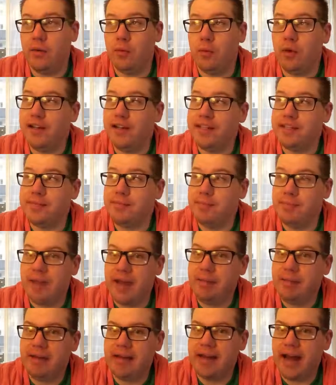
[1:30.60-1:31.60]
one that's
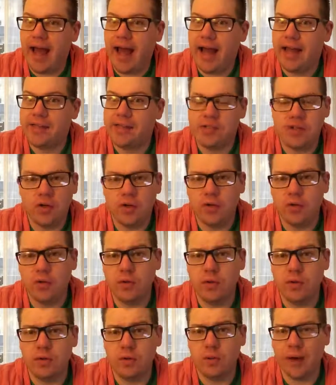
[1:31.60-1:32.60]
maybe not
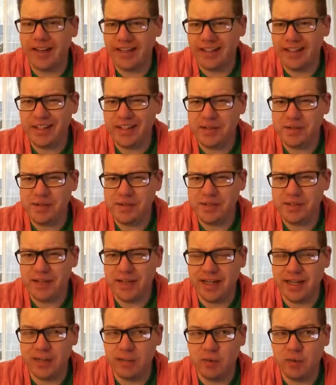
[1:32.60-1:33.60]
so widely used
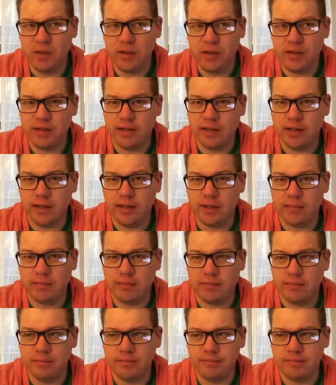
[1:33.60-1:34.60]
anymore.
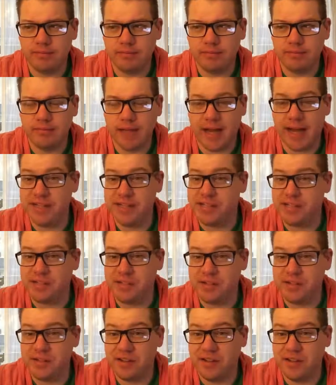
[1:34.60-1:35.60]
I still use